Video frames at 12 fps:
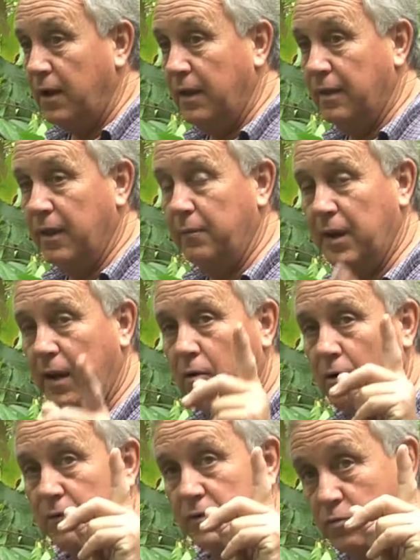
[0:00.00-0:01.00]
And they may
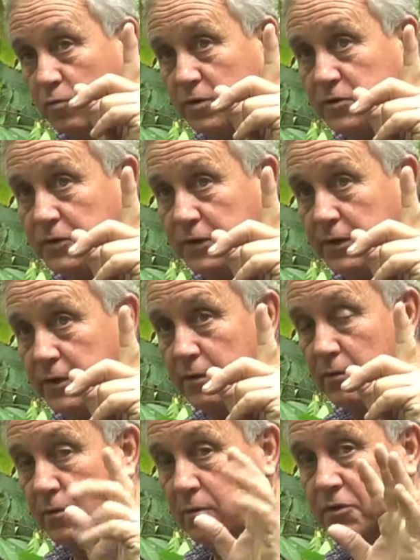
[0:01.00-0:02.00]
harvest once a
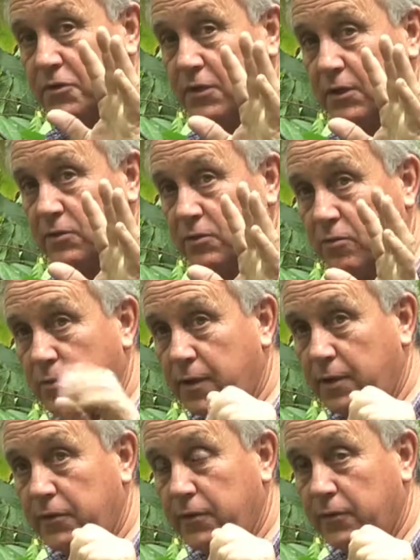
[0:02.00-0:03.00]
year or a seasonal
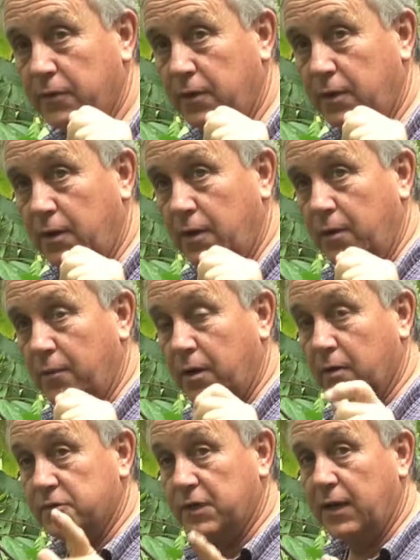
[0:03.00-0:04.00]
basis
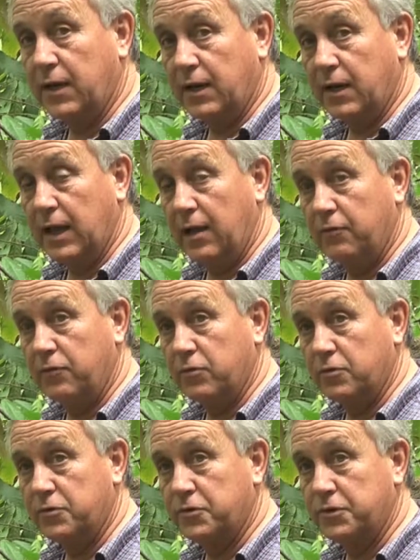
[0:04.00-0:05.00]
because they can allow
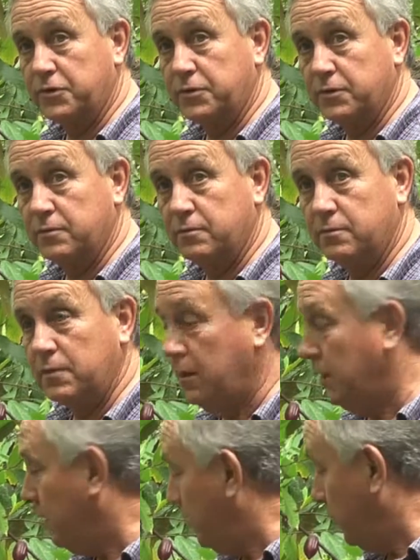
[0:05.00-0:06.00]
for attrition.
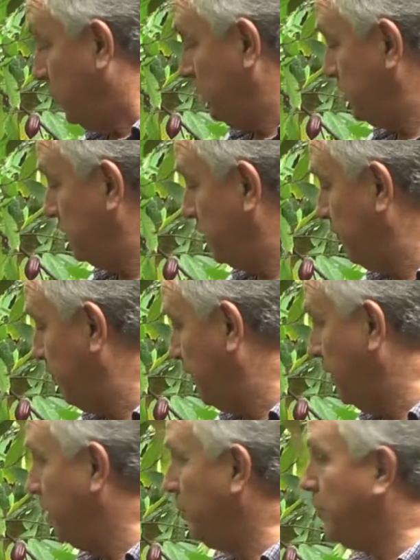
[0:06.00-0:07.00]
But this is a
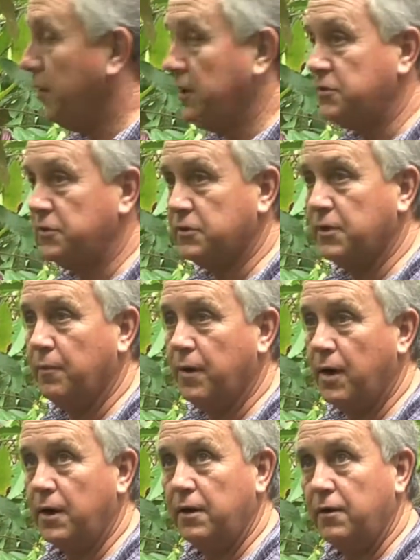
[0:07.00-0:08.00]
very precious
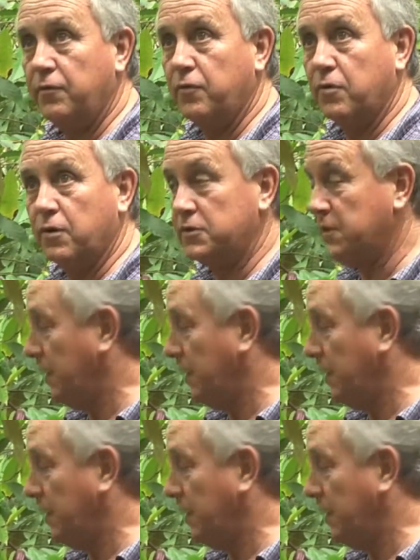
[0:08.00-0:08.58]
commodity for us.